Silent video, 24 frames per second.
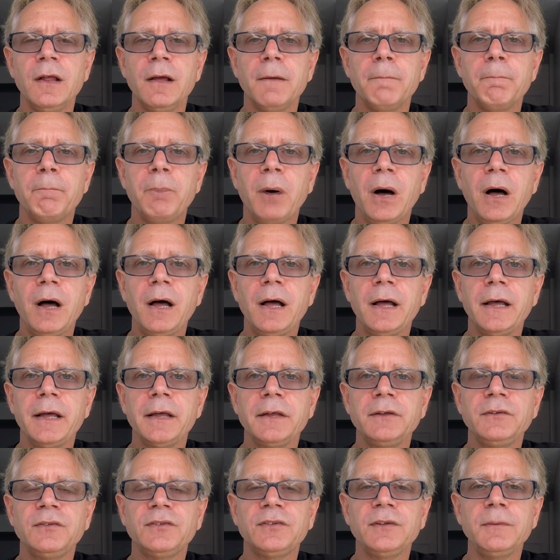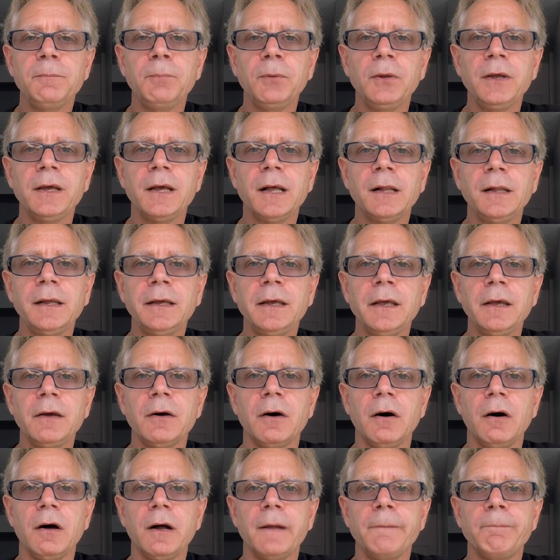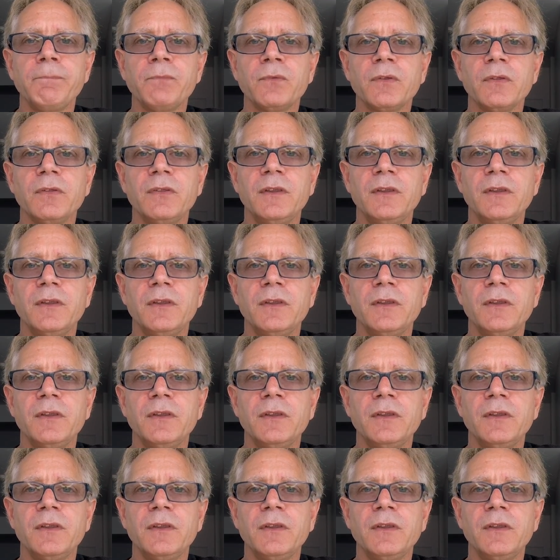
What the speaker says: by simply clicking on